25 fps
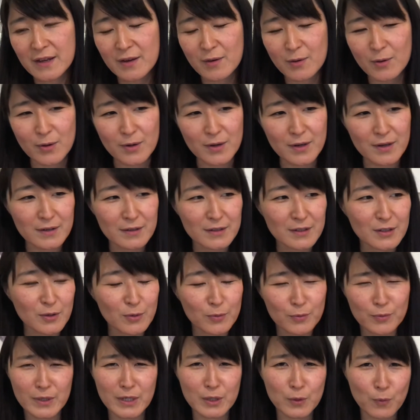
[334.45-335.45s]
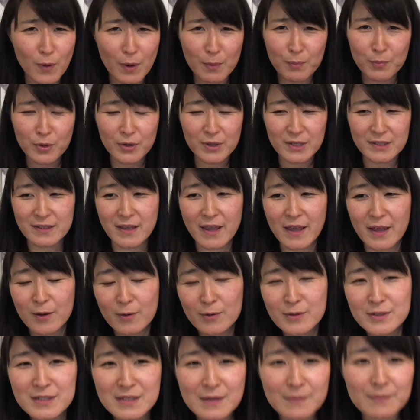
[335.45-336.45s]
or read 1 book a day, or
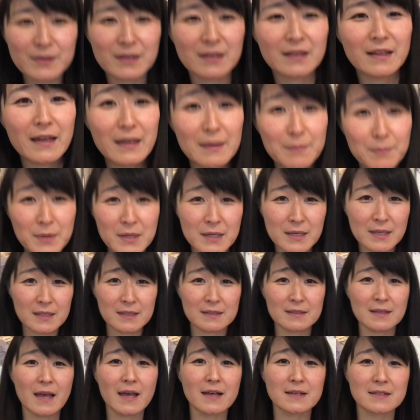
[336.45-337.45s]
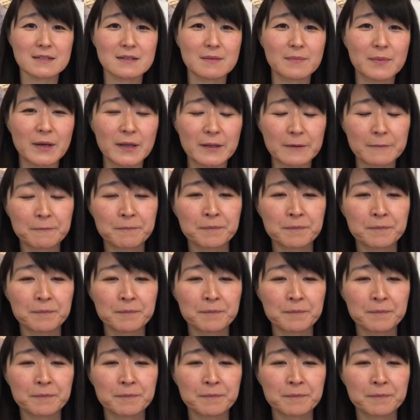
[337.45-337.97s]
something like big task, but